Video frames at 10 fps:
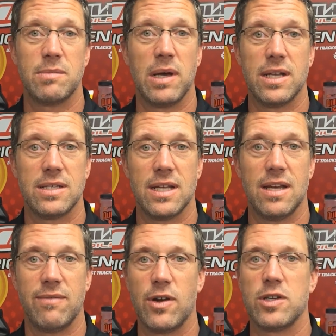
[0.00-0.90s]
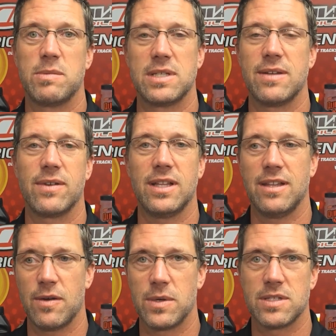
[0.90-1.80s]
but very specifically
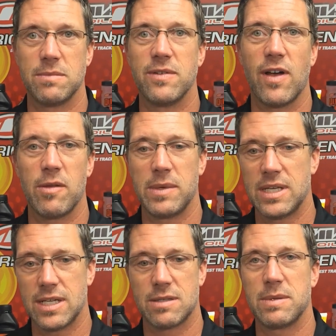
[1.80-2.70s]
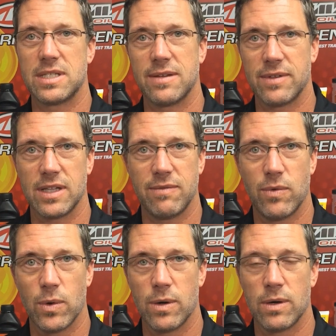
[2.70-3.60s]
there was some development done specifically
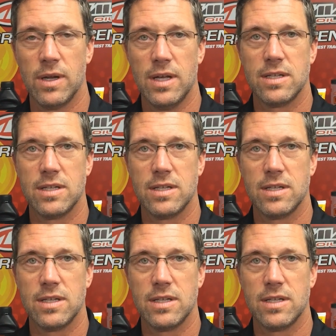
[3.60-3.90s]
for